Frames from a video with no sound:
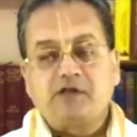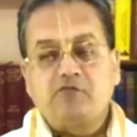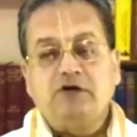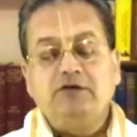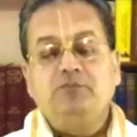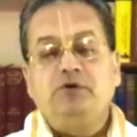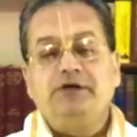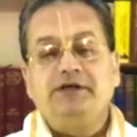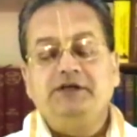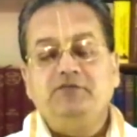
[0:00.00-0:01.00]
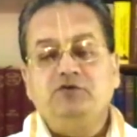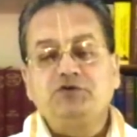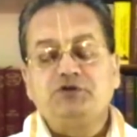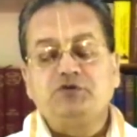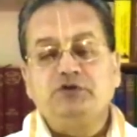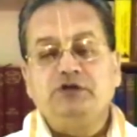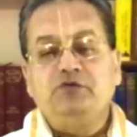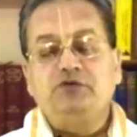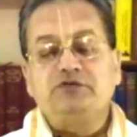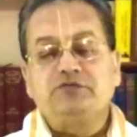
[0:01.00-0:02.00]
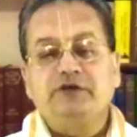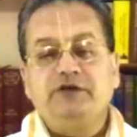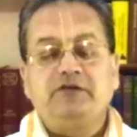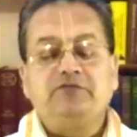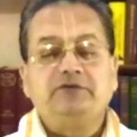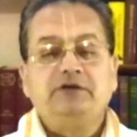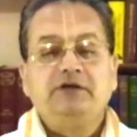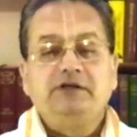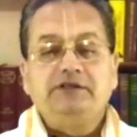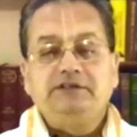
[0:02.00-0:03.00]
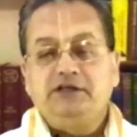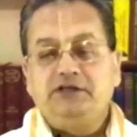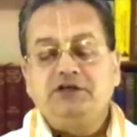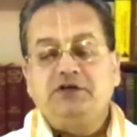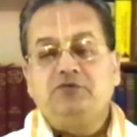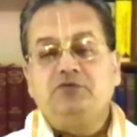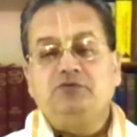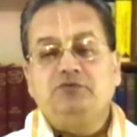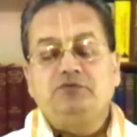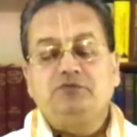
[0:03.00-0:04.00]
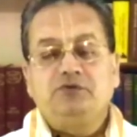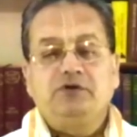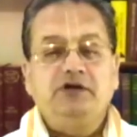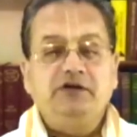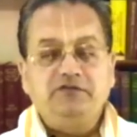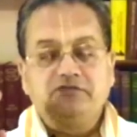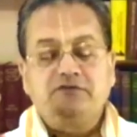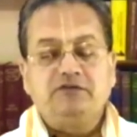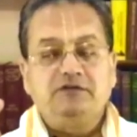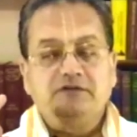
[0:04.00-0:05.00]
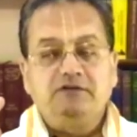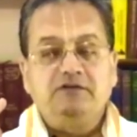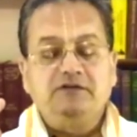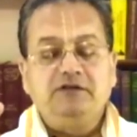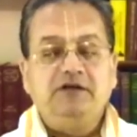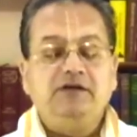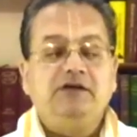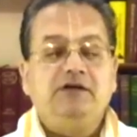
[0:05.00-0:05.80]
One pointed devotion to the lotus feet of Diksha Guru is the